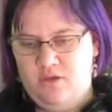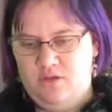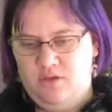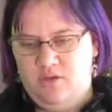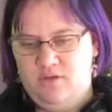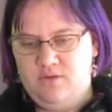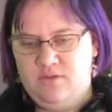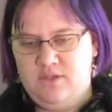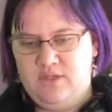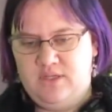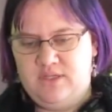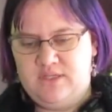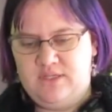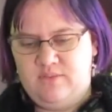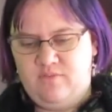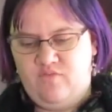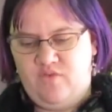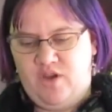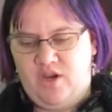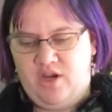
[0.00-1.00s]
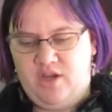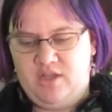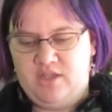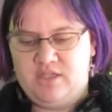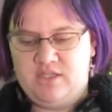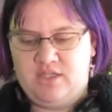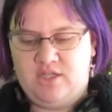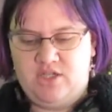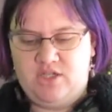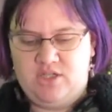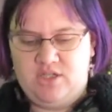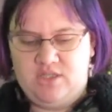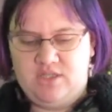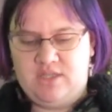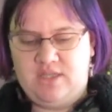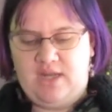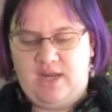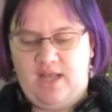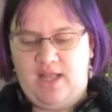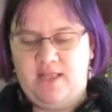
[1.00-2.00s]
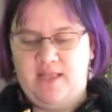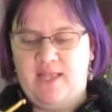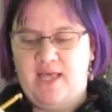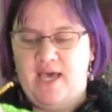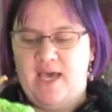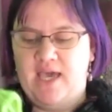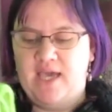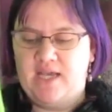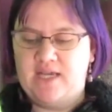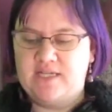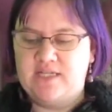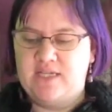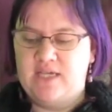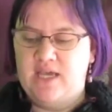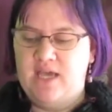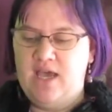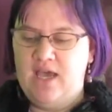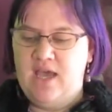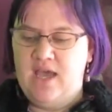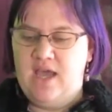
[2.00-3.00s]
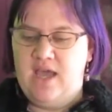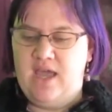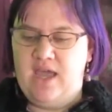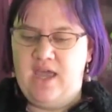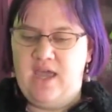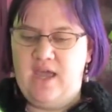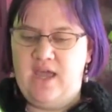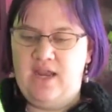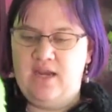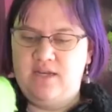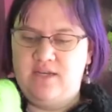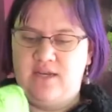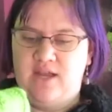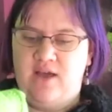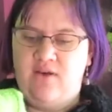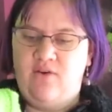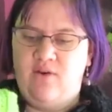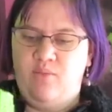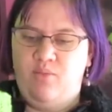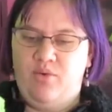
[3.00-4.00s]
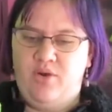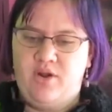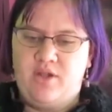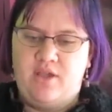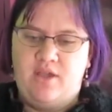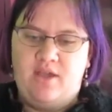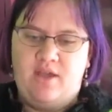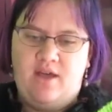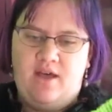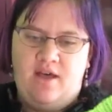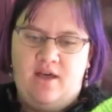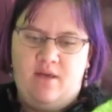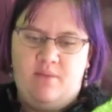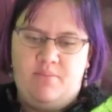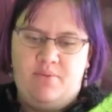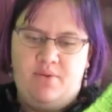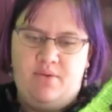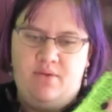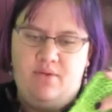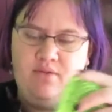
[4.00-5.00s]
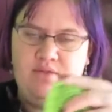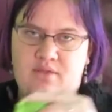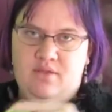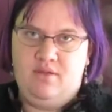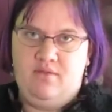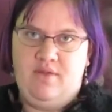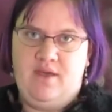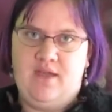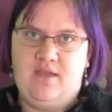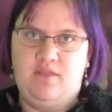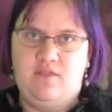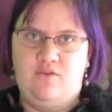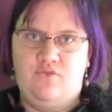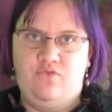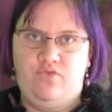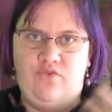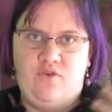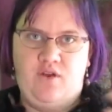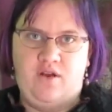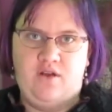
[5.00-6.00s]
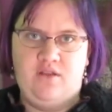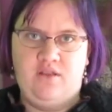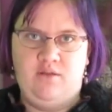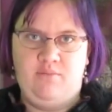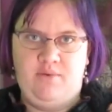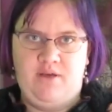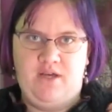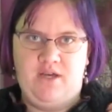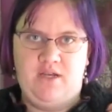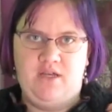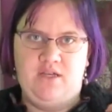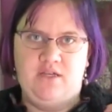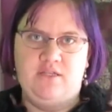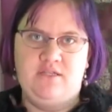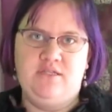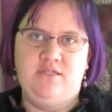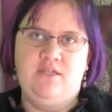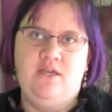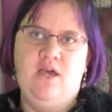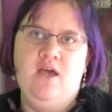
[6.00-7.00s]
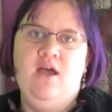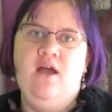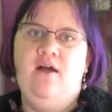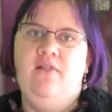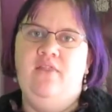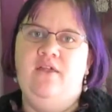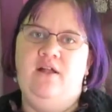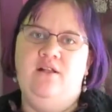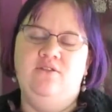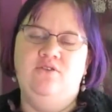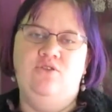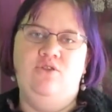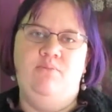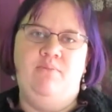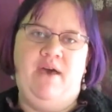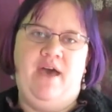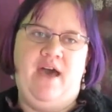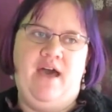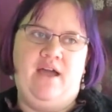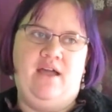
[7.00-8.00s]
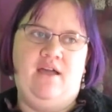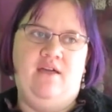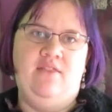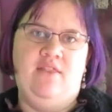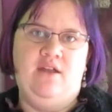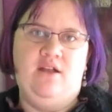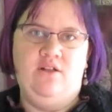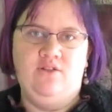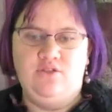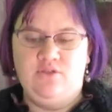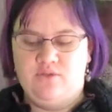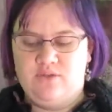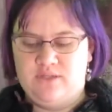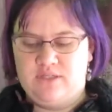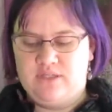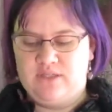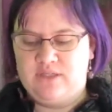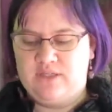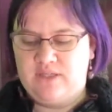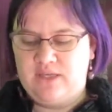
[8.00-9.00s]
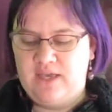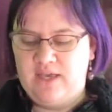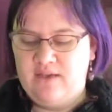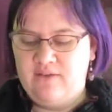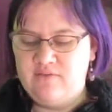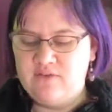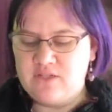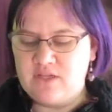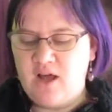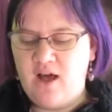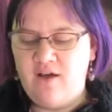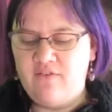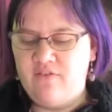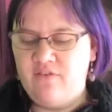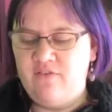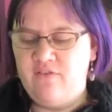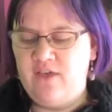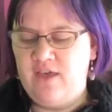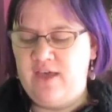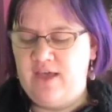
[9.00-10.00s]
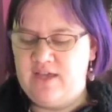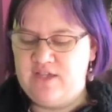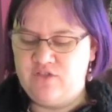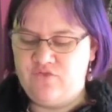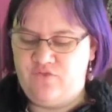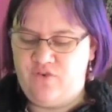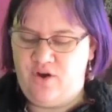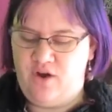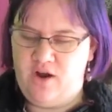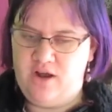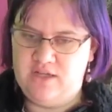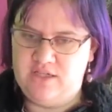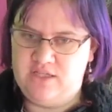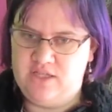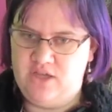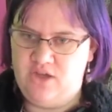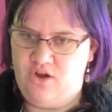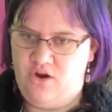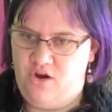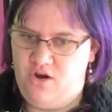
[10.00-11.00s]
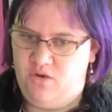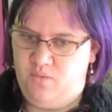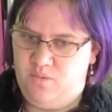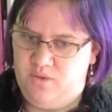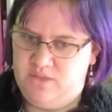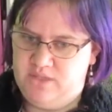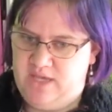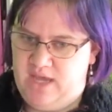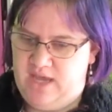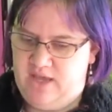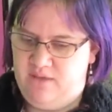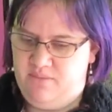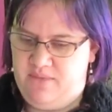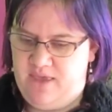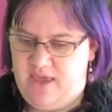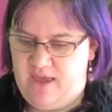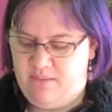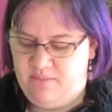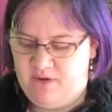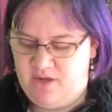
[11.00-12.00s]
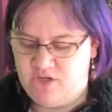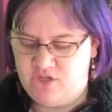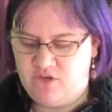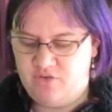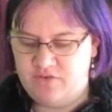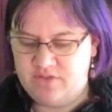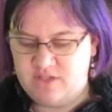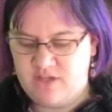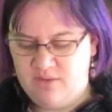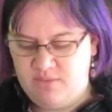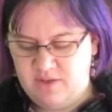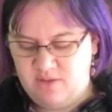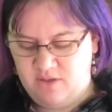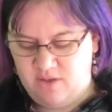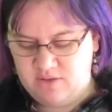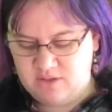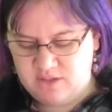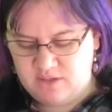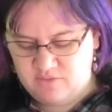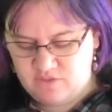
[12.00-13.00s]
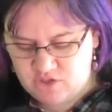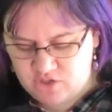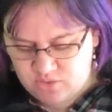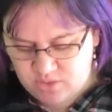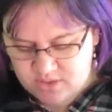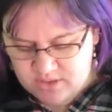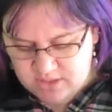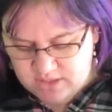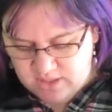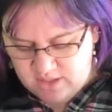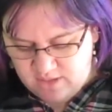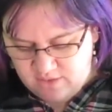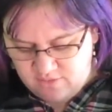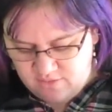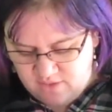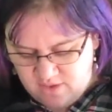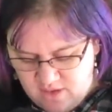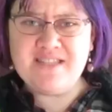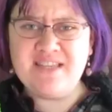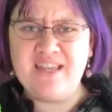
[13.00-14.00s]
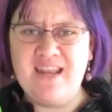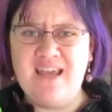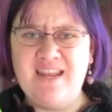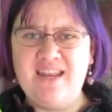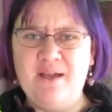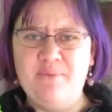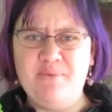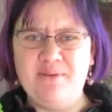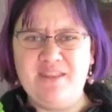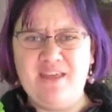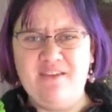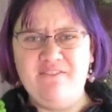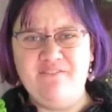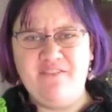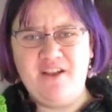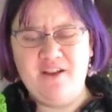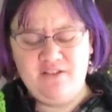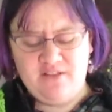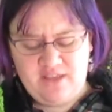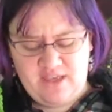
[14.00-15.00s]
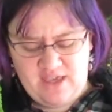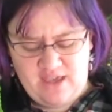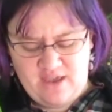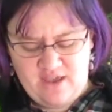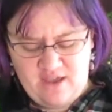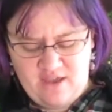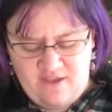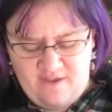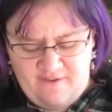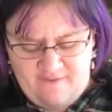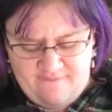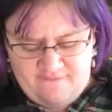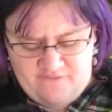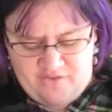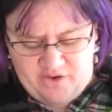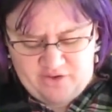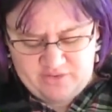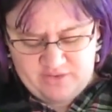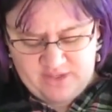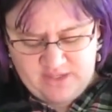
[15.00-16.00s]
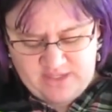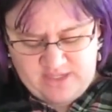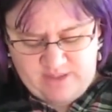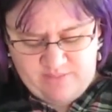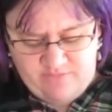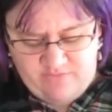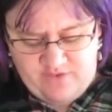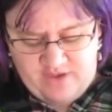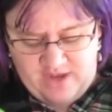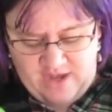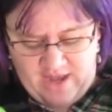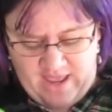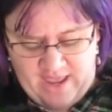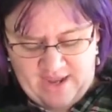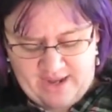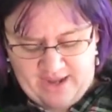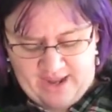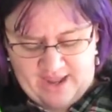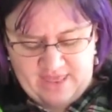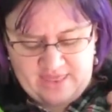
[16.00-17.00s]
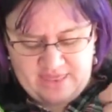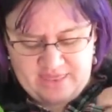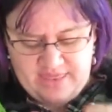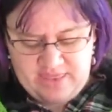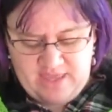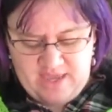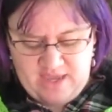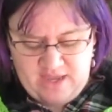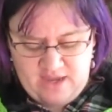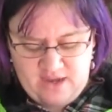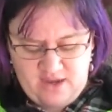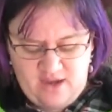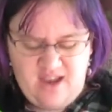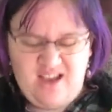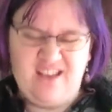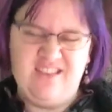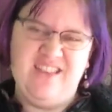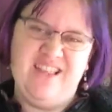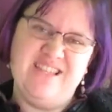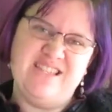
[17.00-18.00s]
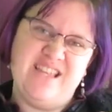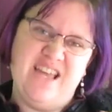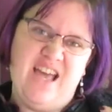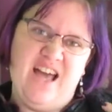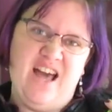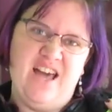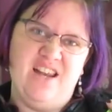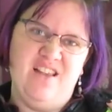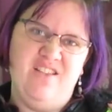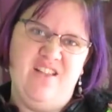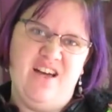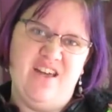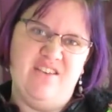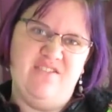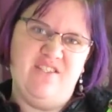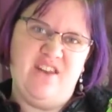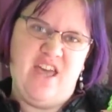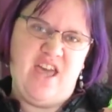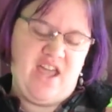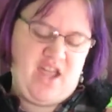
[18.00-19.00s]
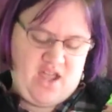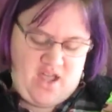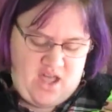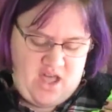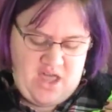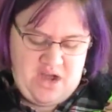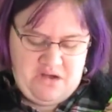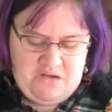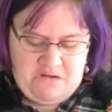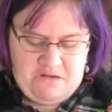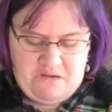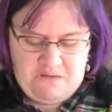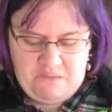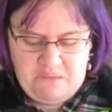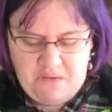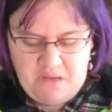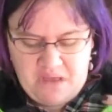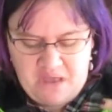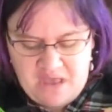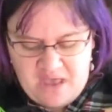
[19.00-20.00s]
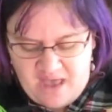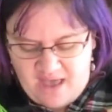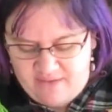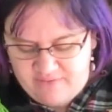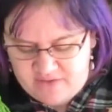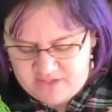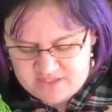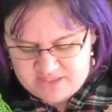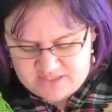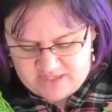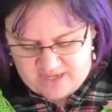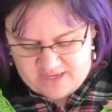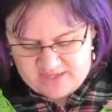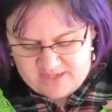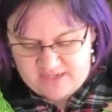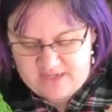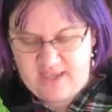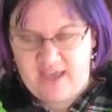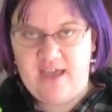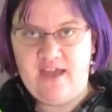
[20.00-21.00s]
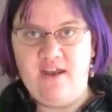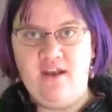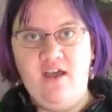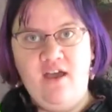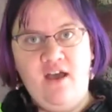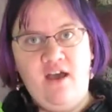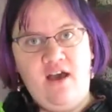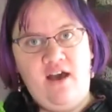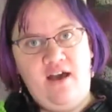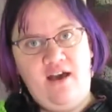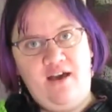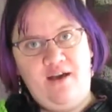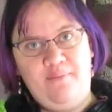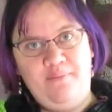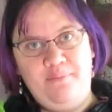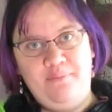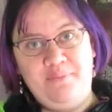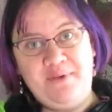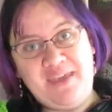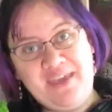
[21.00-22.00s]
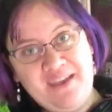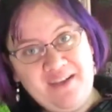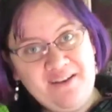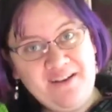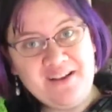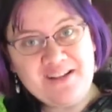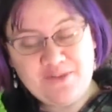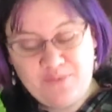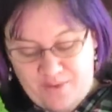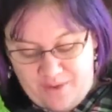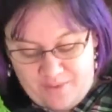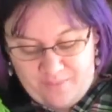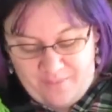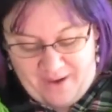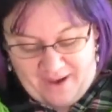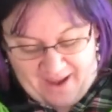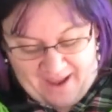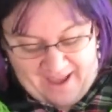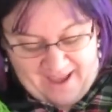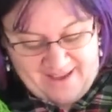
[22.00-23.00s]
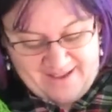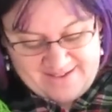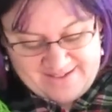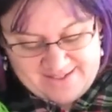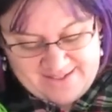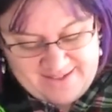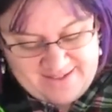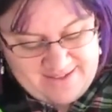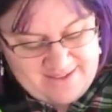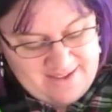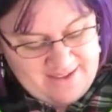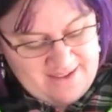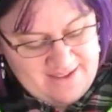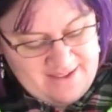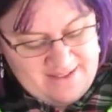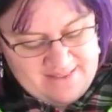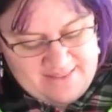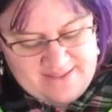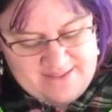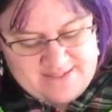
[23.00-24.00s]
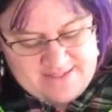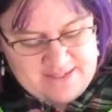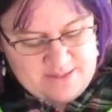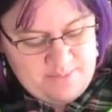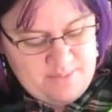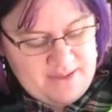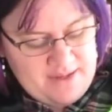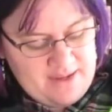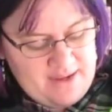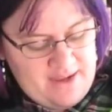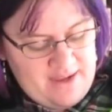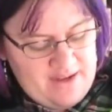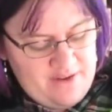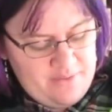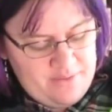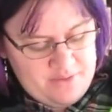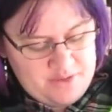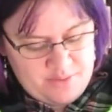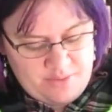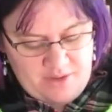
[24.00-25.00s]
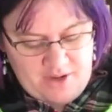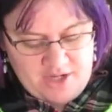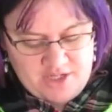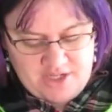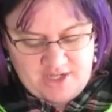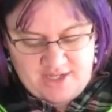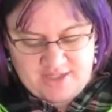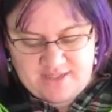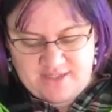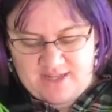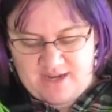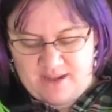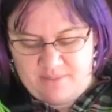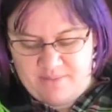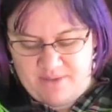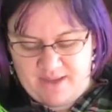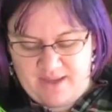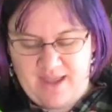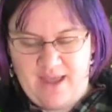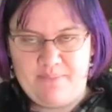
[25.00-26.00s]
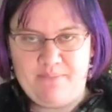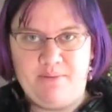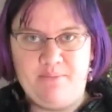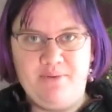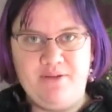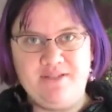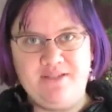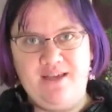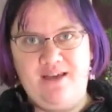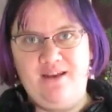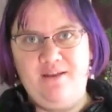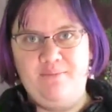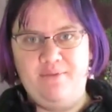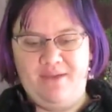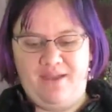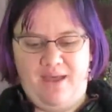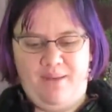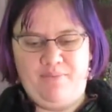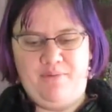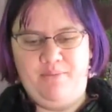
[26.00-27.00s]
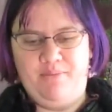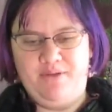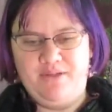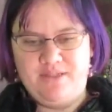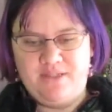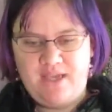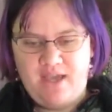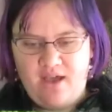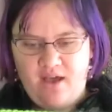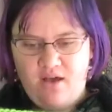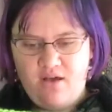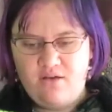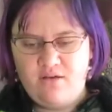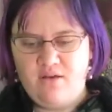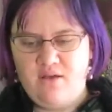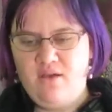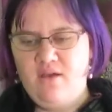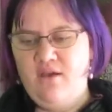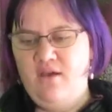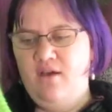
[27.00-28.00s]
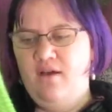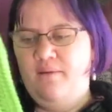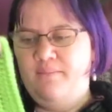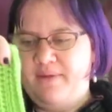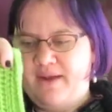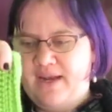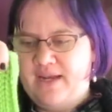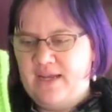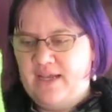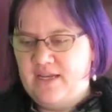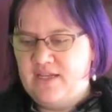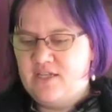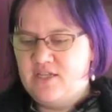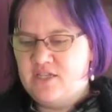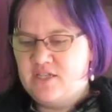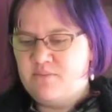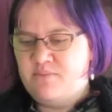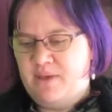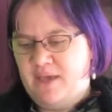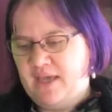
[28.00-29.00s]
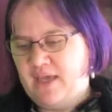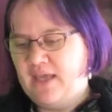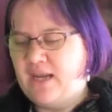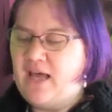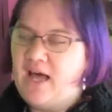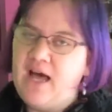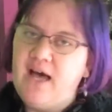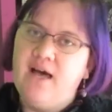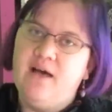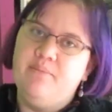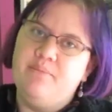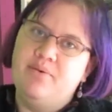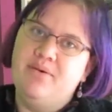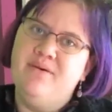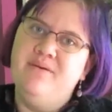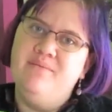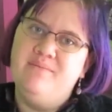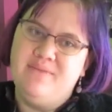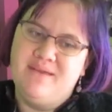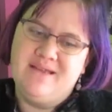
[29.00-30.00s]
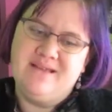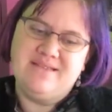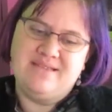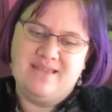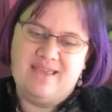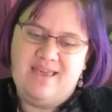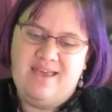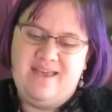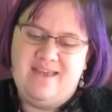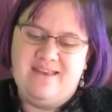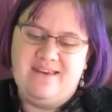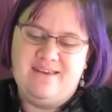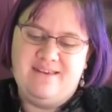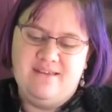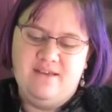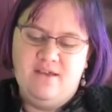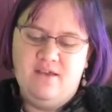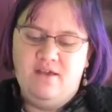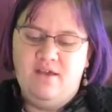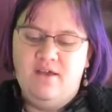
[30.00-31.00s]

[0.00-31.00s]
using some various stitches that I liked. And now I'm working up the like the front of the bodice and then I'll do the back and then I'll do sleeves off of it as far as the yarn will take me. I'm not sure if it's going to be long sleeve or short sleeve. It's going to end up with a fairly, fairly deep v-neck, I think, unless I add a lot of neck. I don't know. Haven't decided yet. Um, but here is where we're at. This has been kind of one of those projects that I pick up and put down and pick up and put down, but I need to just pick it up because again,